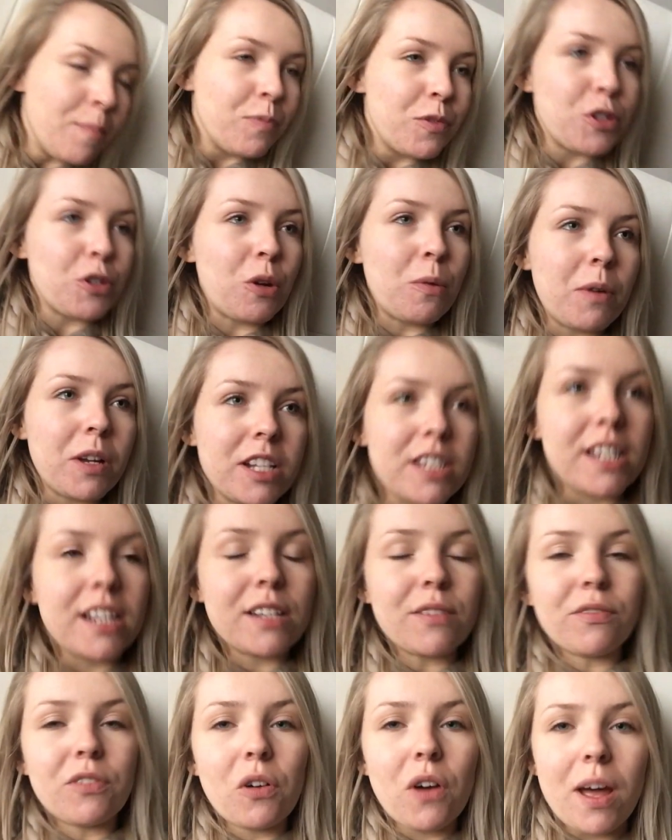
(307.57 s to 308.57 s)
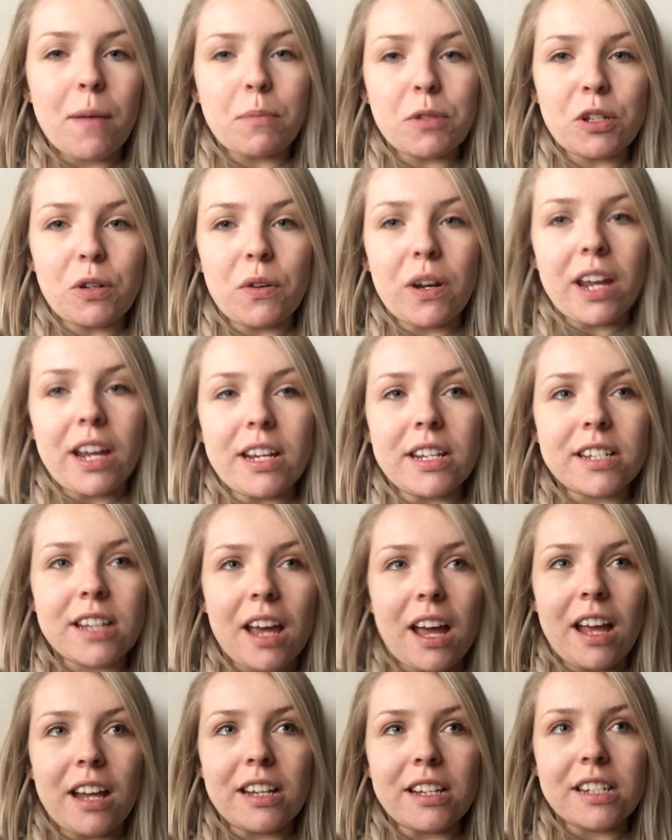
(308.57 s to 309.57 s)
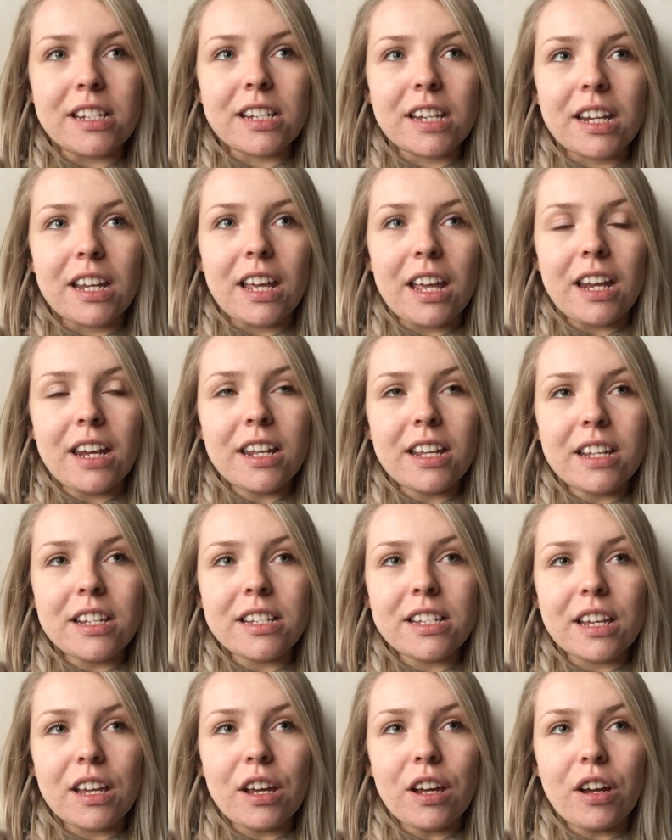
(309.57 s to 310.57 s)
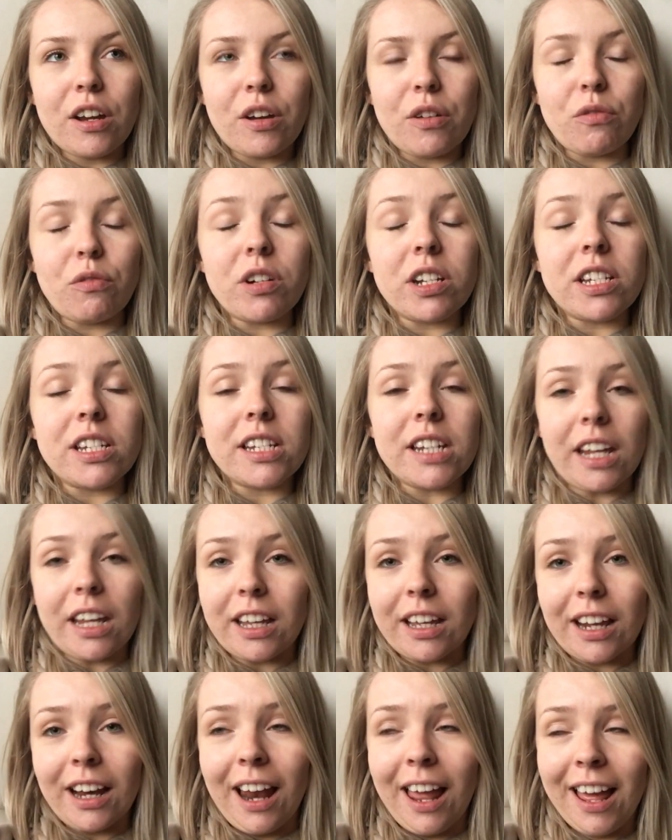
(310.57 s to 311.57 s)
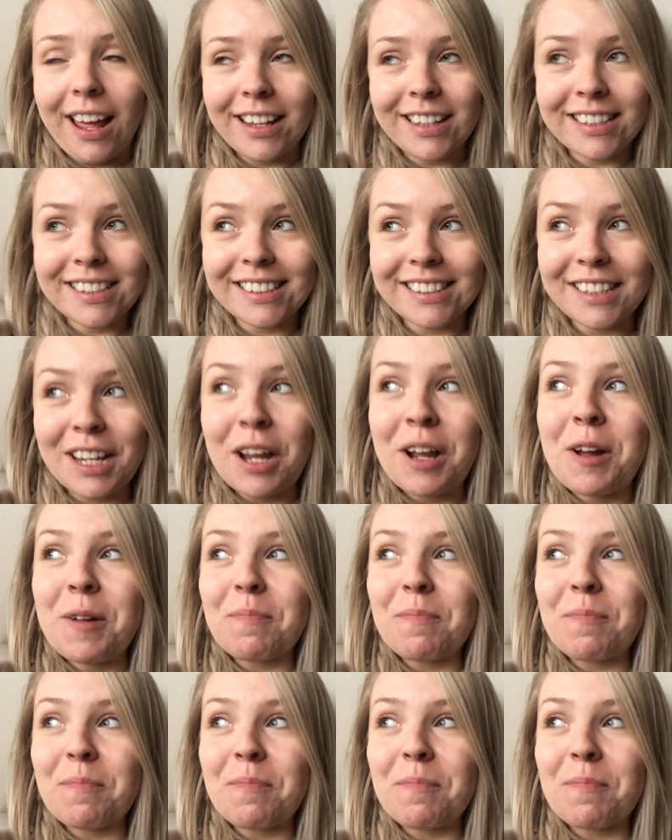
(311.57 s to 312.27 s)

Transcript: So I'm on season 4, episode 8, and it is ridiculous.